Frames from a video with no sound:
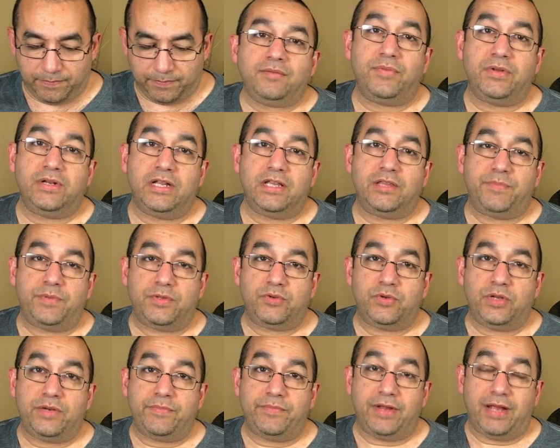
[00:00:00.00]
Beneath,
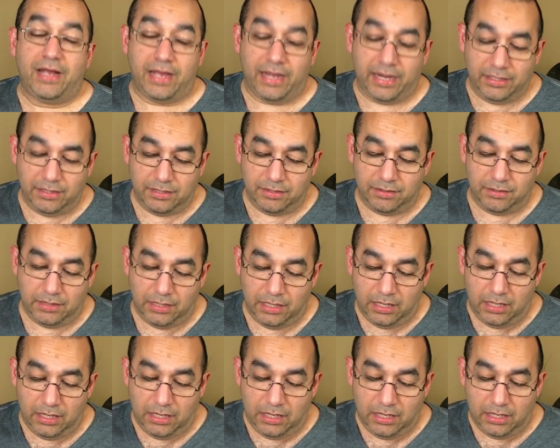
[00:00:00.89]
Between and Behind
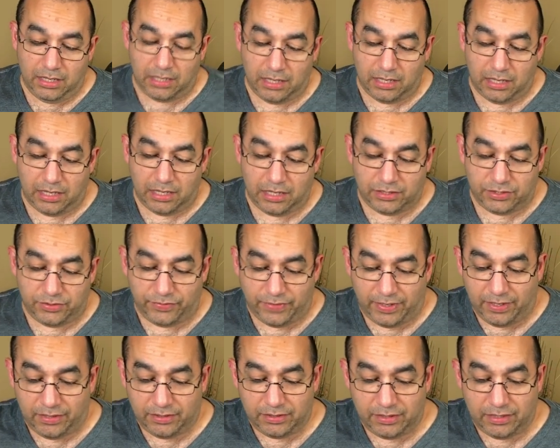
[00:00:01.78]
uh, is
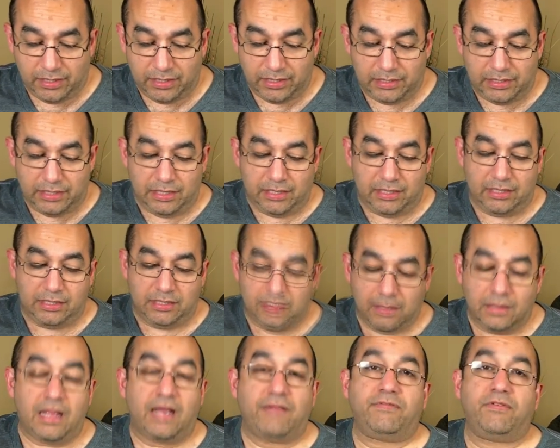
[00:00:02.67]
found on
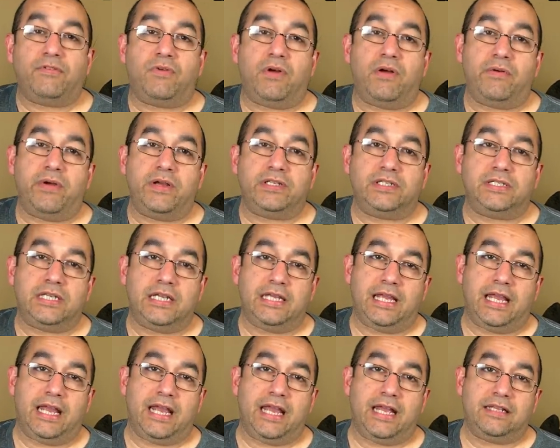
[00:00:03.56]
Live in Y Y
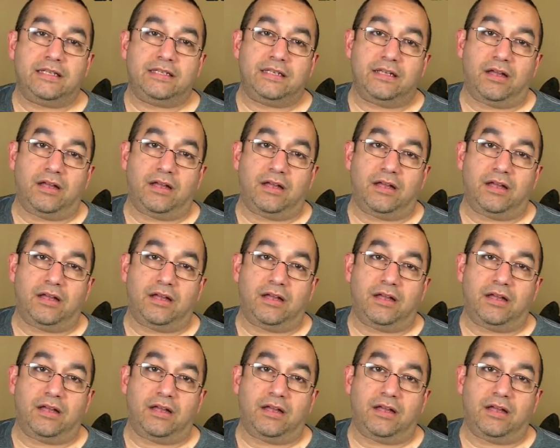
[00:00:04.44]
Z and